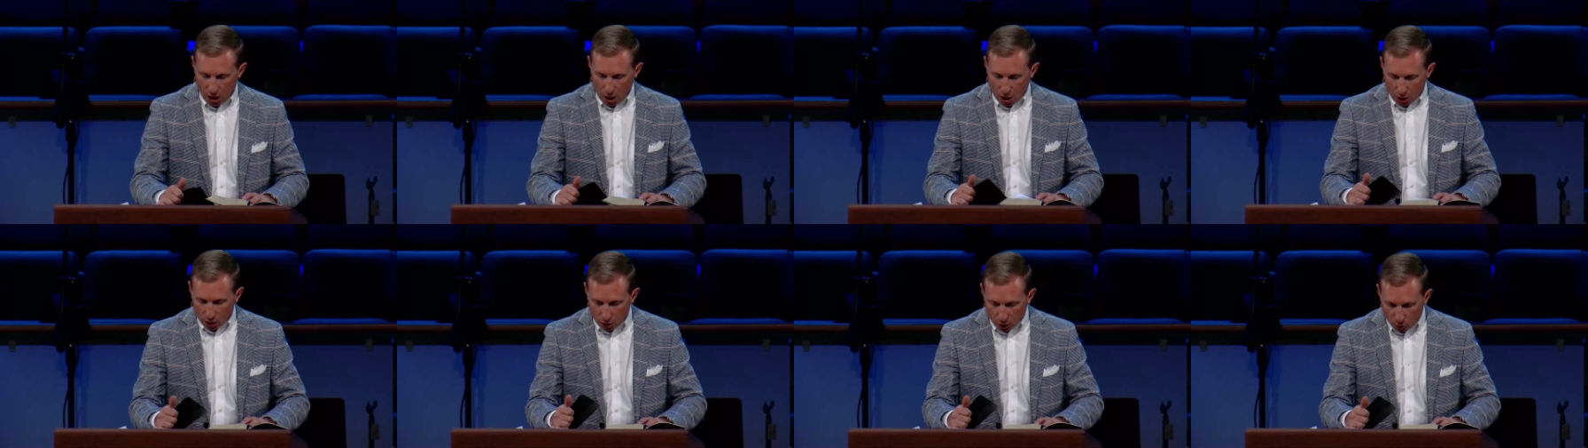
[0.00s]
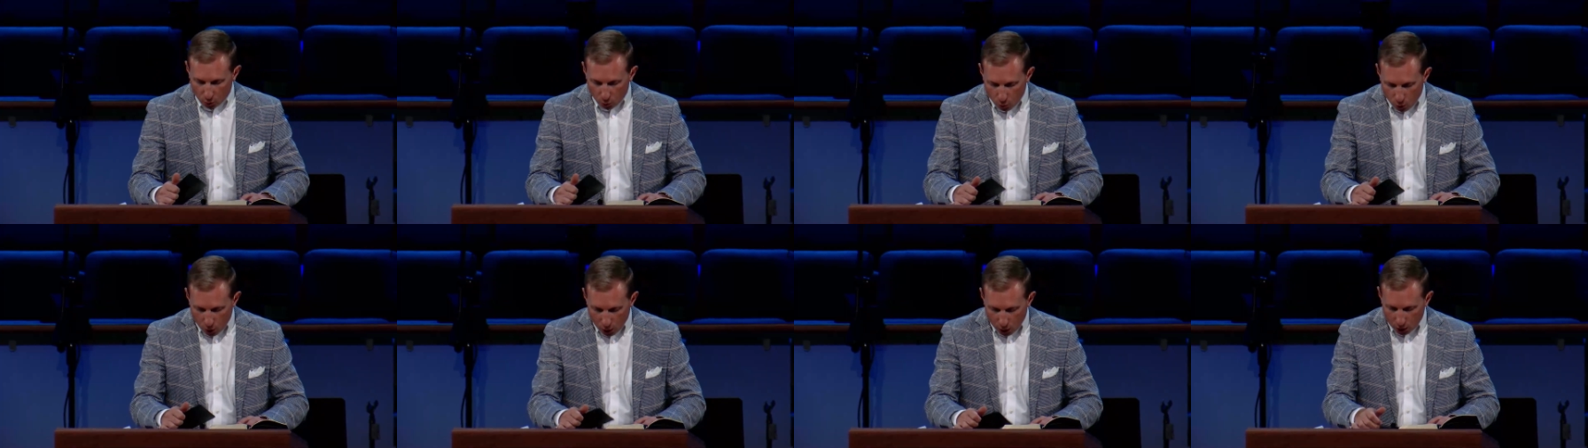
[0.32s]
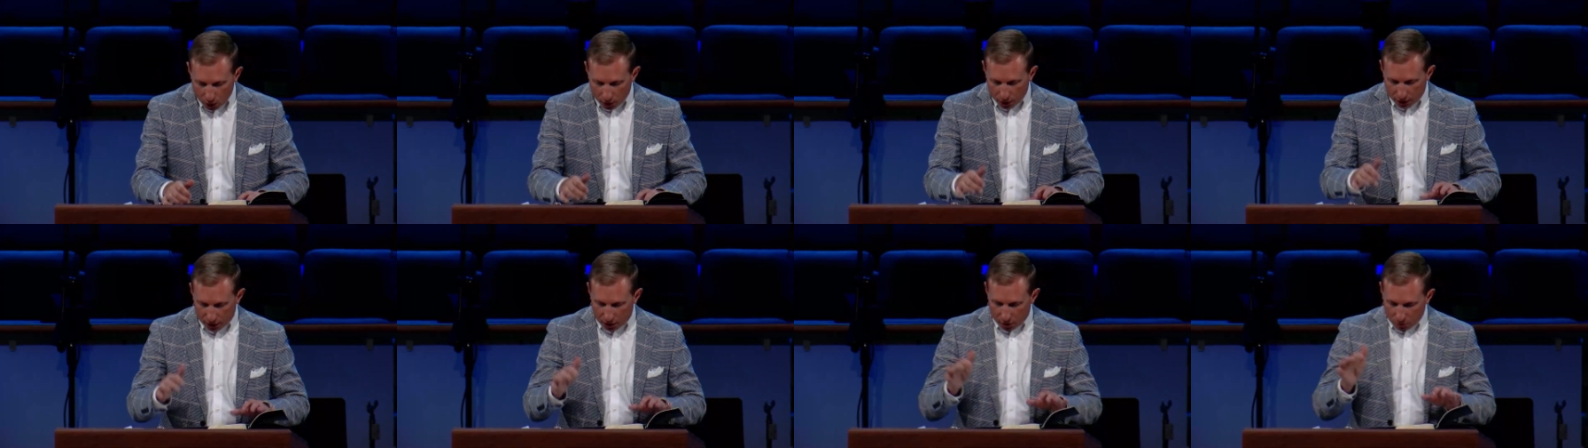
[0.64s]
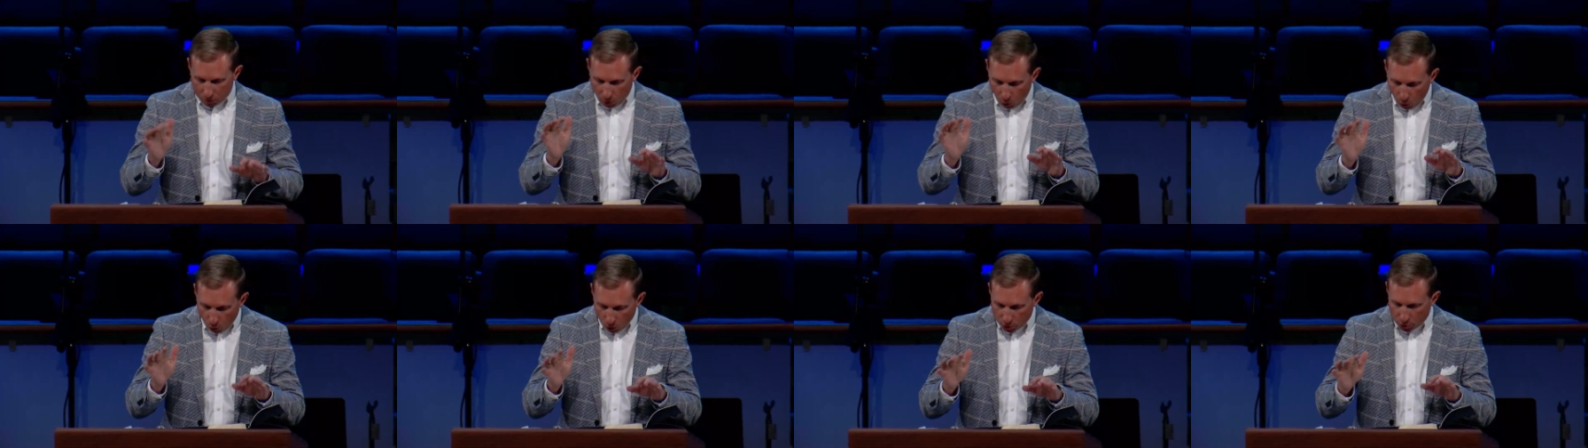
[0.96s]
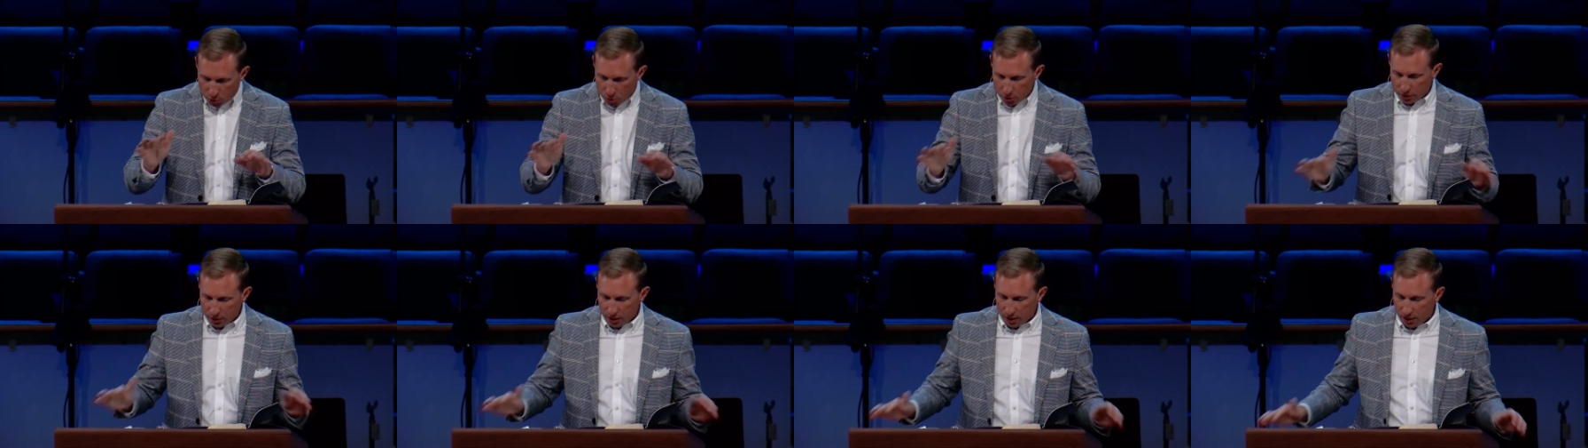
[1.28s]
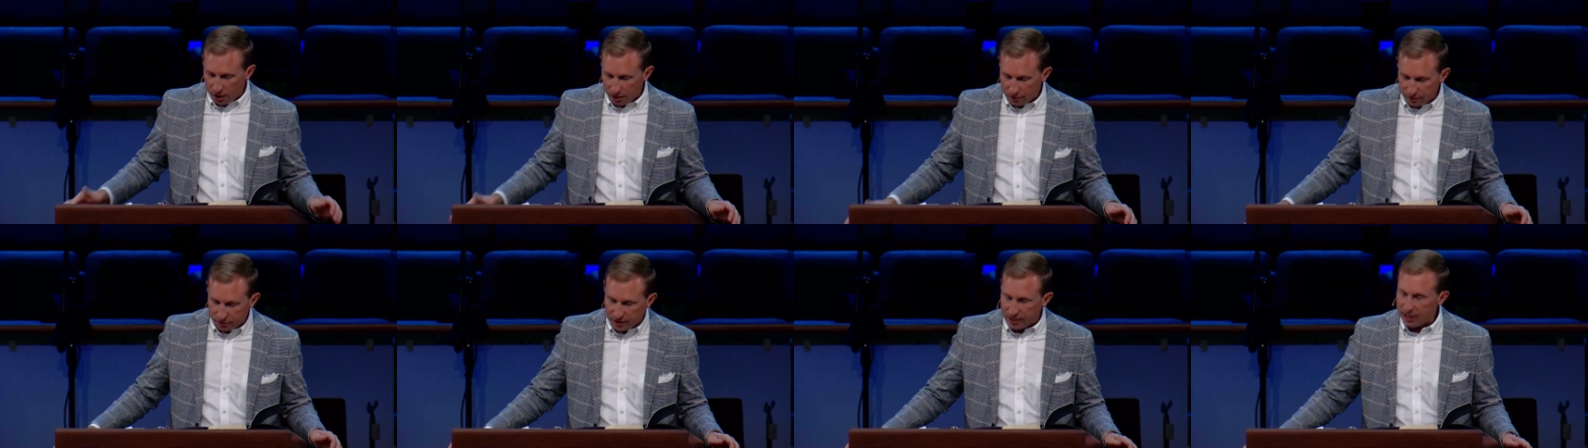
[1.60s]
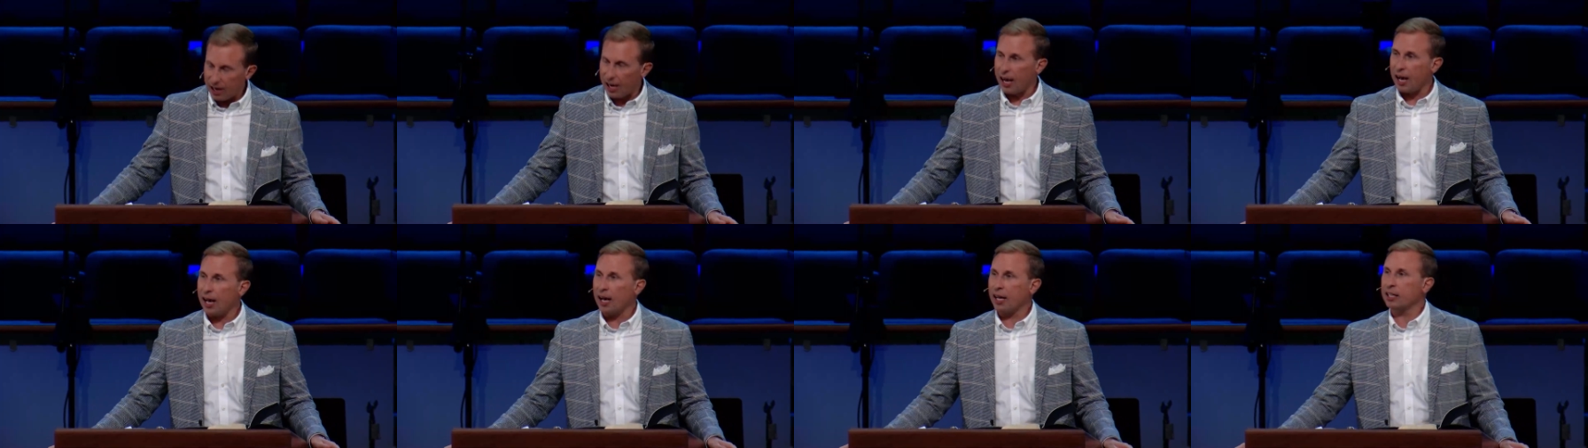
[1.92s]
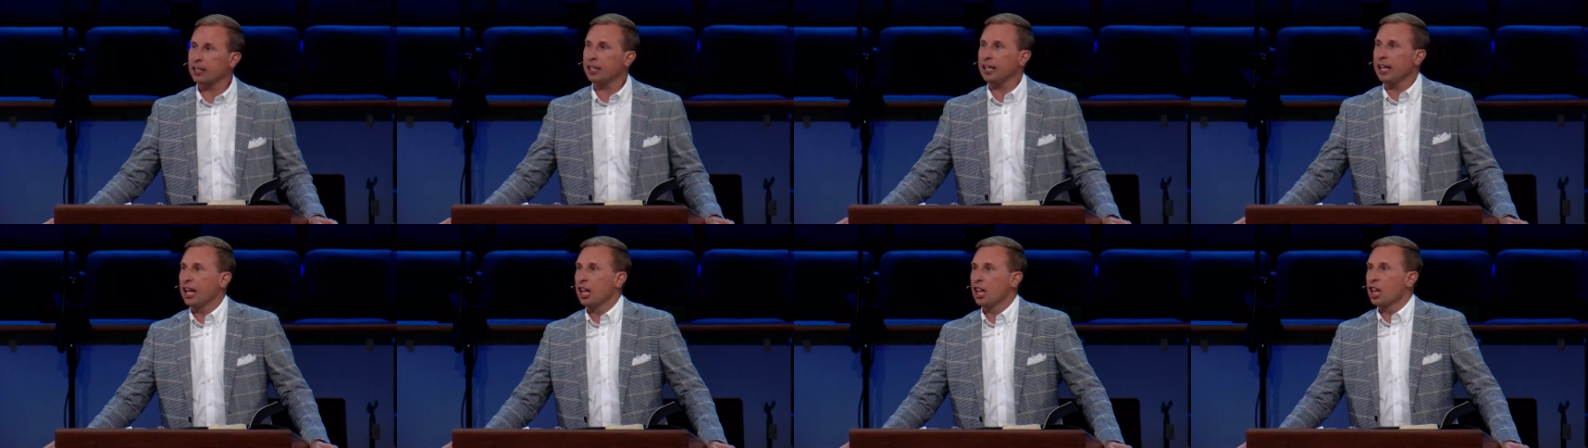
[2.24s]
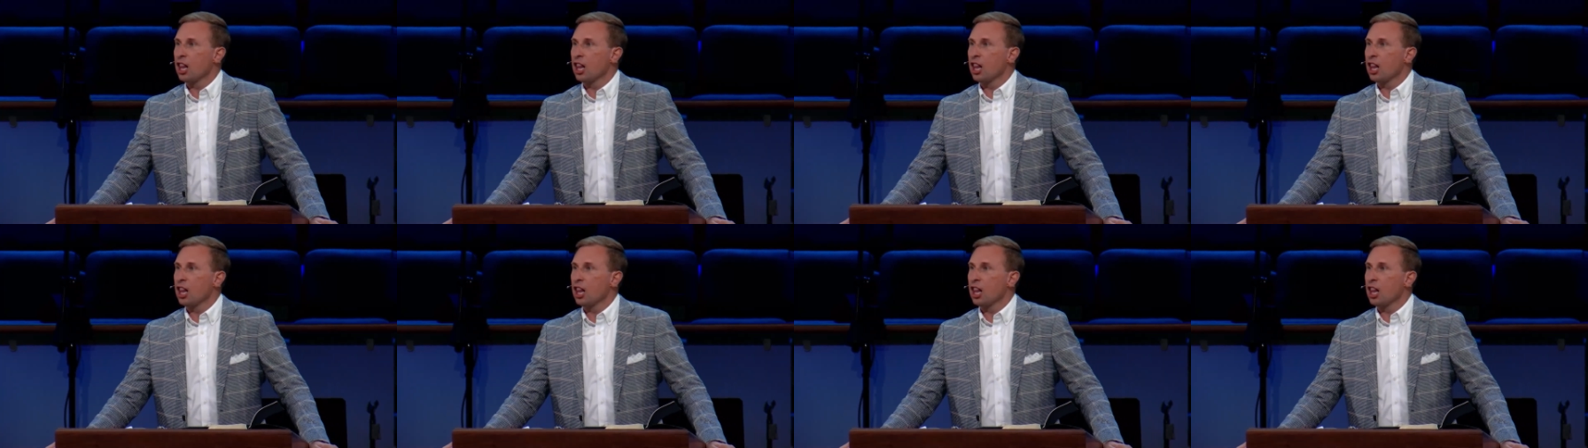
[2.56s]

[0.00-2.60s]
the work and the portrait of God